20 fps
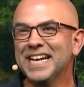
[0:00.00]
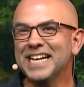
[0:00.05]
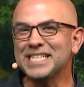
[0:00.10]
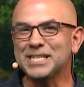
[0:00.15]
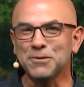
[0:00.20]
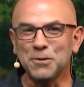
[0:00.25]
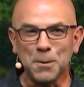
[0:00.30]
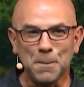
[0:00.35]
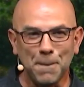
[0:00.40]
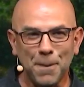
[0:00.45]

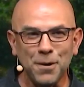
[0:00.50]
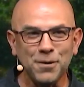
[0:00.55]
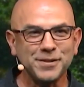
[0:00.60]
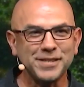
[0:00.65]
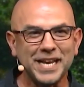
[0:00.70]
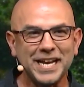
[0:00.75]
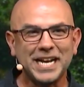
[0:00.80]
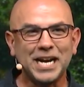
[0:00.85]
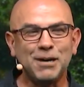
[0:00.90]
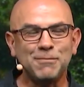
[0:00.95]
And so her
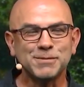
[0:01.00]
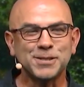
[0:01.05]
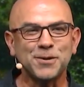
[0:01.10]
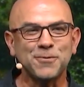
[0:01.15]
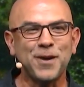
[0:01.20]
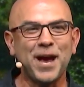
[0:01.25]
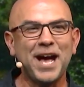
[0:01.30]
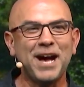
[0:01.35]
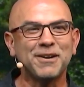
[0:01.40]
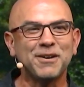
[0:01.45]
birthday comes
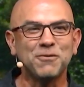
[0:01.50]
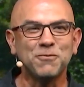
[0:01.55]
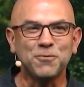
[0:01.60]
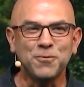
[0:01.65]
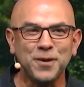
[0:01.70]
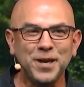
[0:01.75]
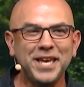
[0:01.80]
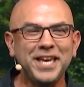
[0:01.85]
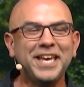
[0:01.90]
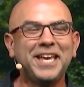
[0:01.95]
around
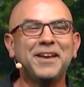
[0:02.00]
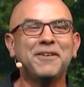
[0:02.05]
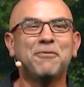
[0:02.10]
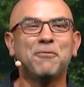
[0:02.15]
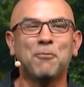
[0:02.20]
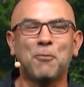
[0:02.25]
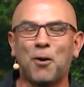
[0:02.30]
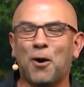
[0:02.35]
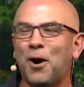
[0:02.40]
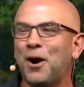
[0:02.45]
and we
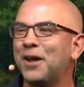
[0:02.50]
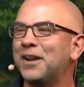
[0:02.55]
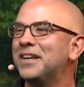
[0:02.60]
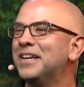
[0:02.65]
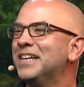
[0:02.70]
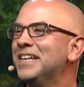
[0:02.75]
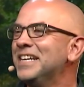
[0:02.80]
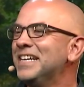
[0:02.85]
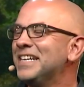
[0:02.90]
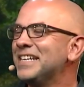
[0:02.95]
want
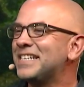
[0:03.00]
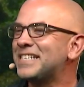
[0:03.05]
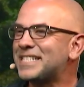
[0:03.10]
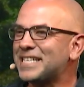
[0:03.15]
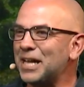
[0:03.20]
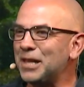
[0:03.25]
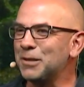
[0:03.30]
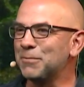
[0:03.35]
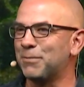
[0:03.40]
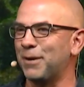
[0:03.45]
to
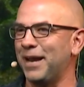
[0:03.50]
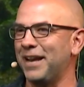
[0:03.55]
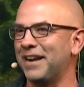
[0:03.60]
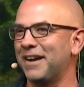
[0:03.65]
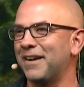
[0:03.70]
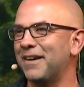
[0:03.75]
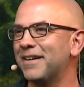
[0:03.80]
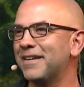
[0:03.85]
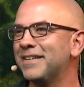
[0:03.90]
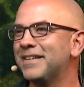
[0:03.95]
celebrate
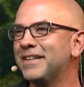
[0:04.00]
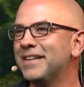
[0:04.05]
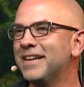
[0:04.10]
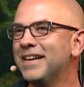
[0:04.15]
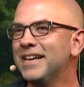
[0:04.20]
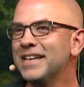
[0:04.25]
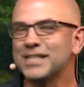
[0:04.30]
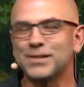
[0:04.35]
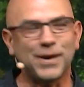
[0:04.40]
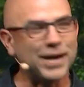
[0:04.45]
her.
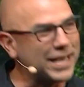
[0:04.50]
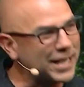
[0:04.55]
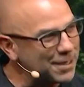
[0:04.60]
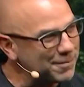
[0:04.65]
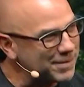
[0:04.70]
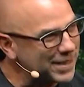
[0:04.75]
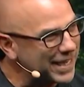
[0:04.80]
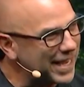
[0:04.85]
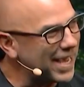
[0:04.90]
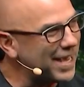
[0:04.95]
So I get
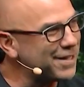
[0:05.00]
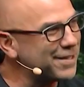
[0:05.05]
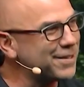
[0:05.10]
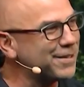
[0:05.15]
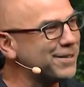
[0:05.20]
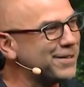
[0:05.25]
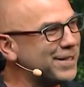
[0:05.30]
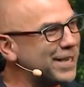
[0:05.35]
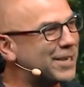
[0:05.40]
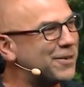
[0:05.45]
them
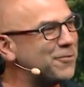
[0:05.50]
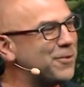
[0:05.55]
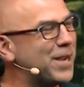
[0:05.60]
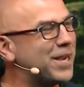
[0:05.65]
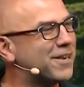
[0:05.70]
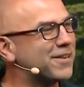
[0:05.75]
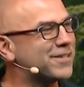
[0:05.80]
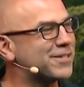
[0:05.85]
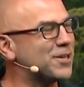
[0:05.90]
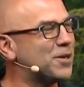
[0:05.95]
together like a
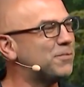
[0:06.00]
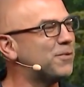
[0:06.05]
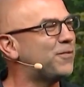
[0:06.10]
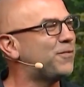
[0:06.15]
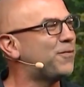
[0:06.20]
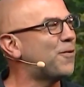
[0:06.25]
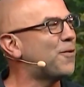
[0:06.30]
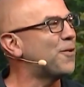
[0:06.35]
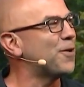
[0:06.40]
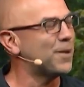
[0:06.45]
week or so
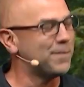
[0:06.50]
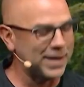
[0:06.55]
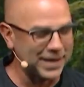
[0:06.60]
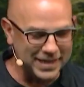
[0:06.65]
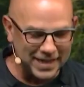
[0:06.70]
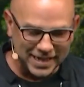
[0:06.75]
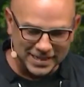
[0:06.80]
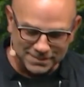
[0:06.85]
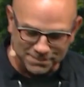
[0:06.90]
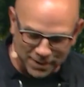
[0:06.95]
before, and I'm
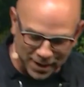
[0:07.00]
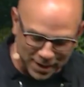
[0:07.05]
like, guys,